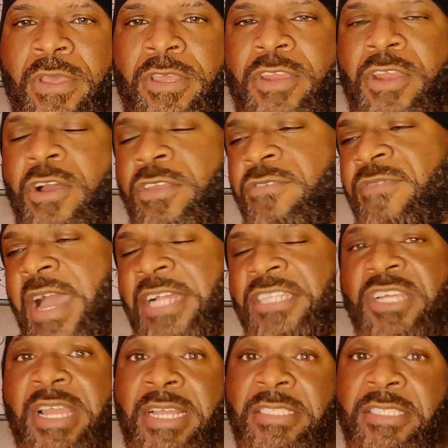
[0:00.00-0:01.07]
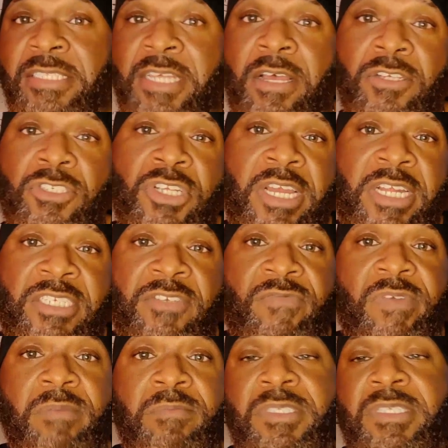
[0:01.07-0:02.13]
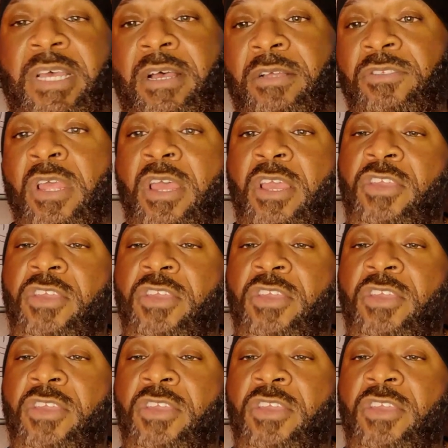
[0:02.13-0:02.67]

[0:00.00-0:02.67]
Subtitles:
You've got your incels, you got your femcells,